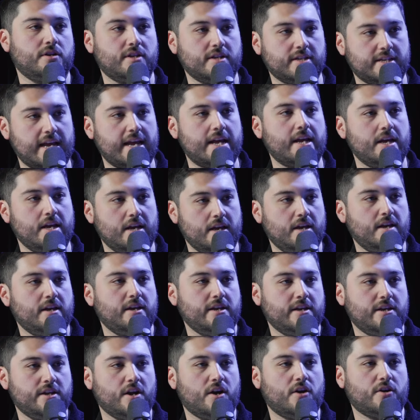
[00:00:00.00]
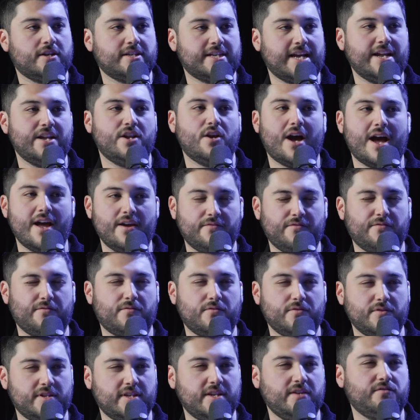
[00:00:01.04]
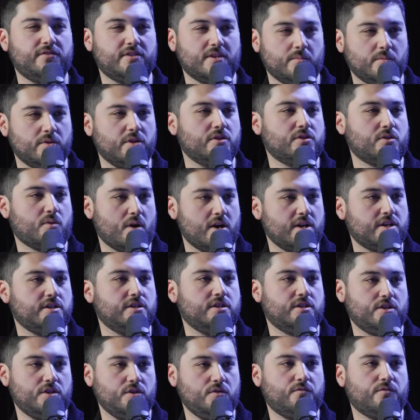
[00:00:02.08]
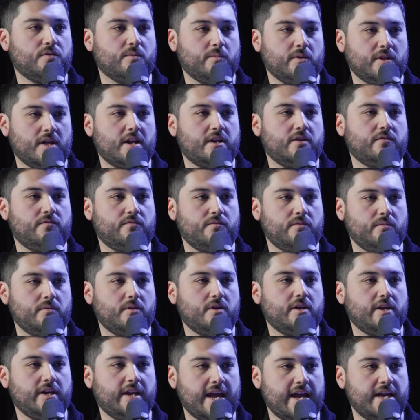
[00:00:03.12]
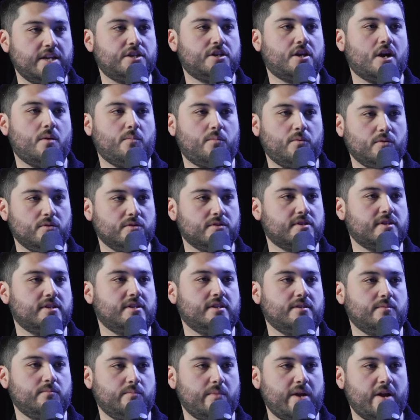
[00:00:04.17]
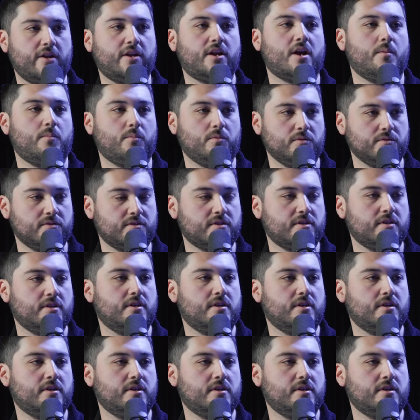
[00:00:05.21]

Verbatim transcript: Does it, you know, because I know I've received yeah. some of those questions too yeah. from a lot of engaged couples and married couples.